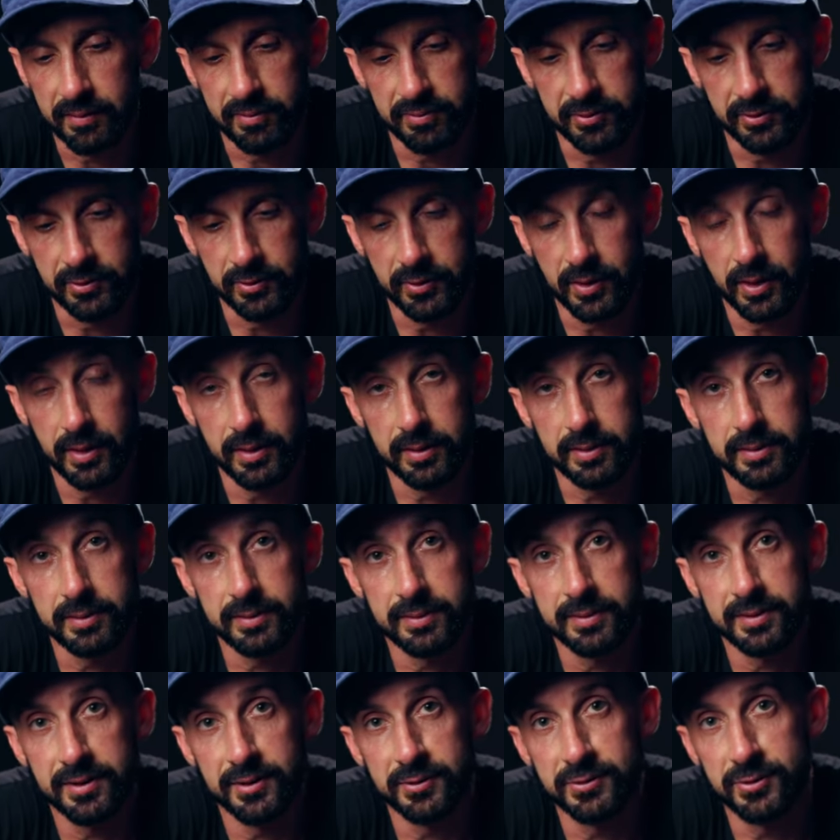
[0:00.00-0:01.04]
I feel like
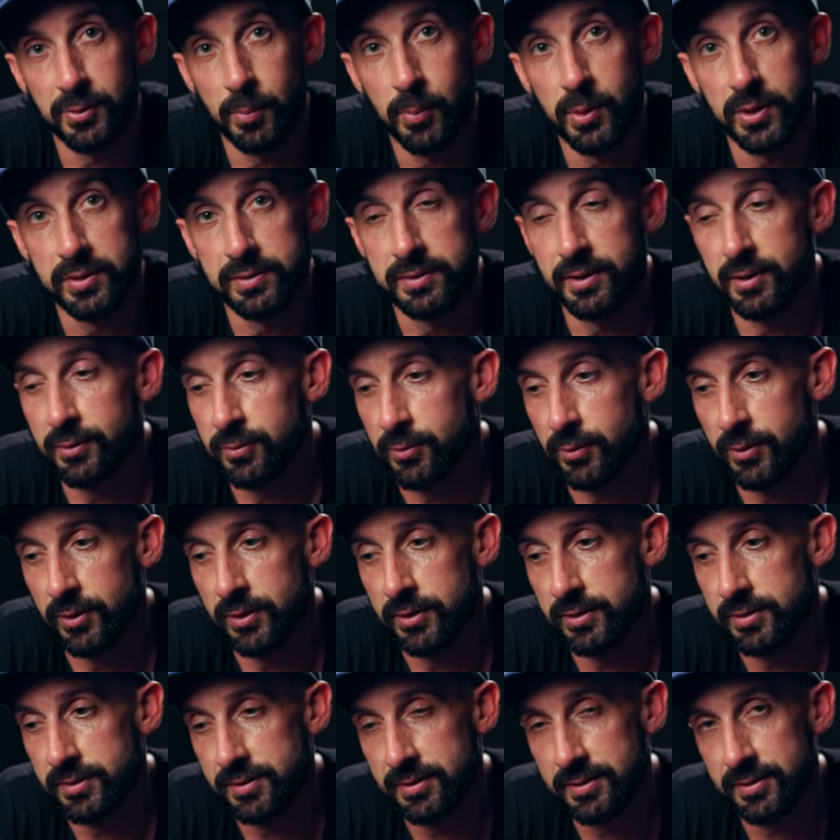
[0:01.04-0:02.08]
it's a bit
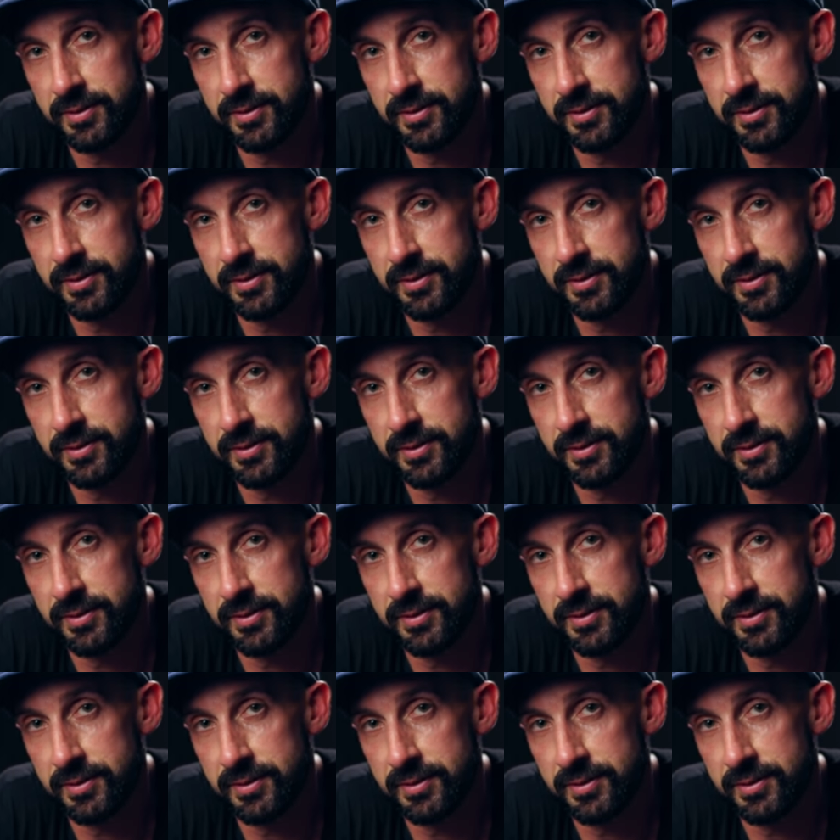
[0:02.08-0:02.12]
different.